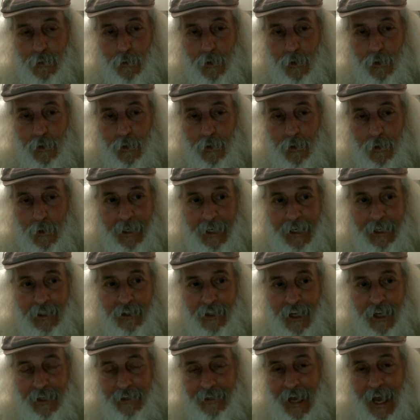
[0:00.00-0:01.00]
where he's
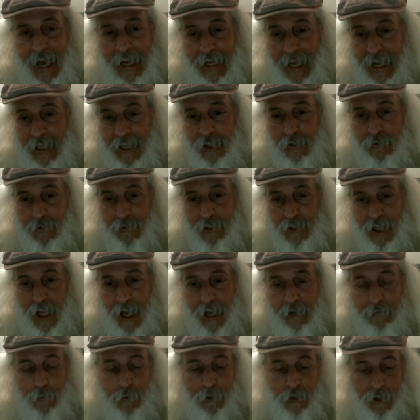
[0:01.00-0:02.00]
at that age of his
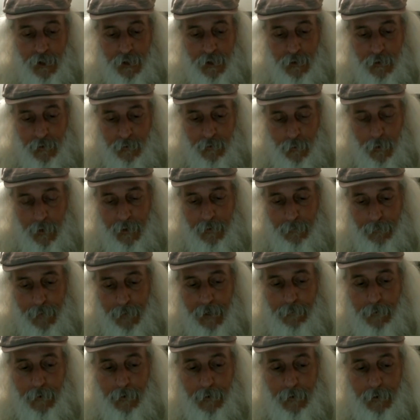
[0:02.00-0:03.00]
life, which is what
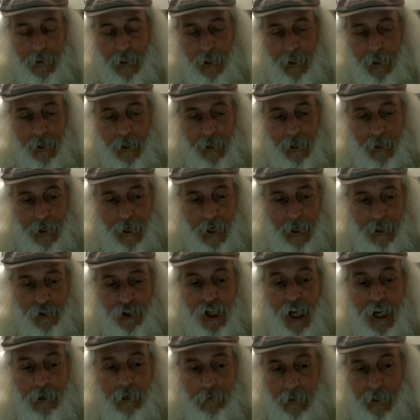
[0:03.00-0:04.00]
people uh,
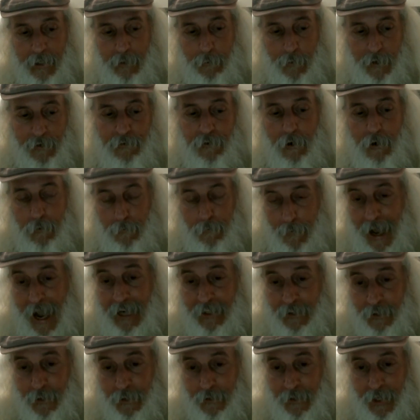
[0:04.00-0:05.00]
generally revert back
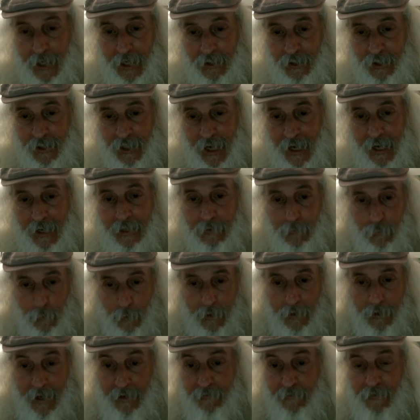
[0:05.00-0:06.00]
to, they say,
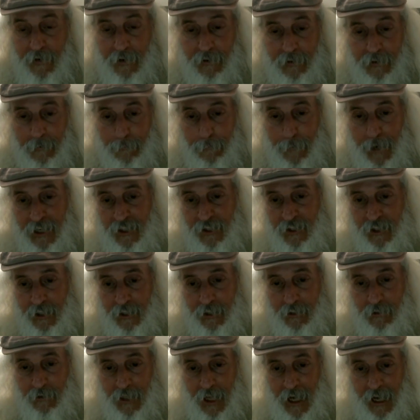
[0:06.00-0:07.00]
where they felt the best
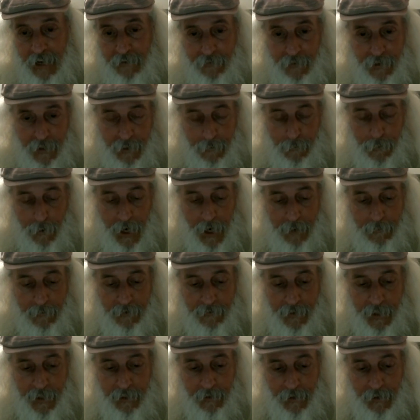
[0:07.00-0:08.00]
in their life in the prime
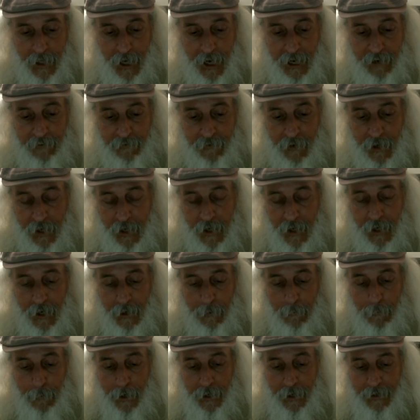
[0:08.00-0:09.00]
of their life.
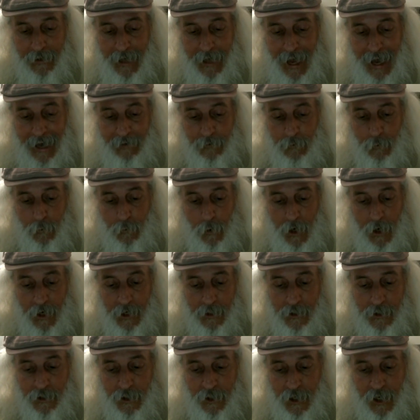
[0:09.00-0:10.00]
But that
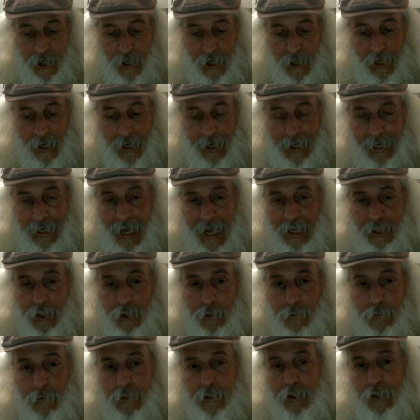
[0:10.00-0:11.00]
was an
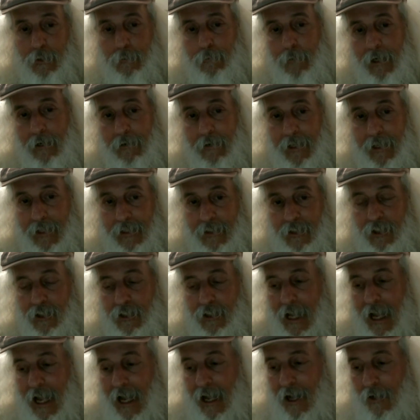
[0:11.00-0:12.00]
actual experience.
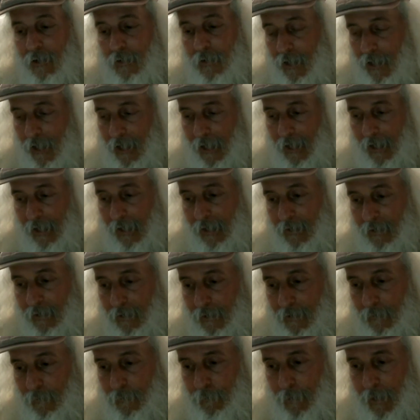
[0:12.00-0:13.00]
Now, uh,
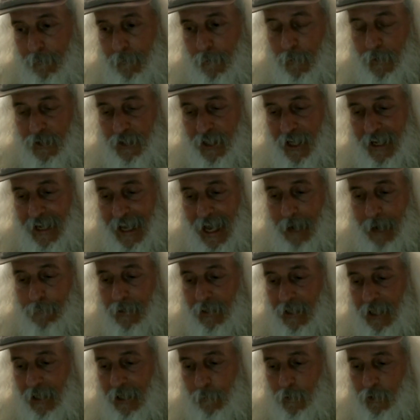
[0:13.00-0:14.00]
people would say, yeah, but
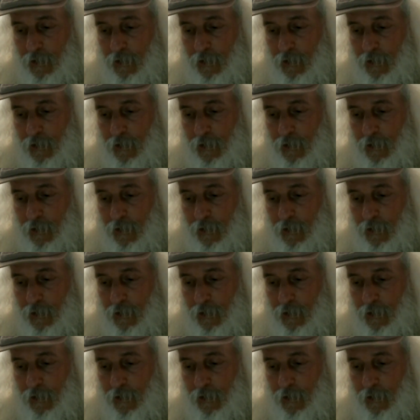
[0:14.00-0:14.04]
he was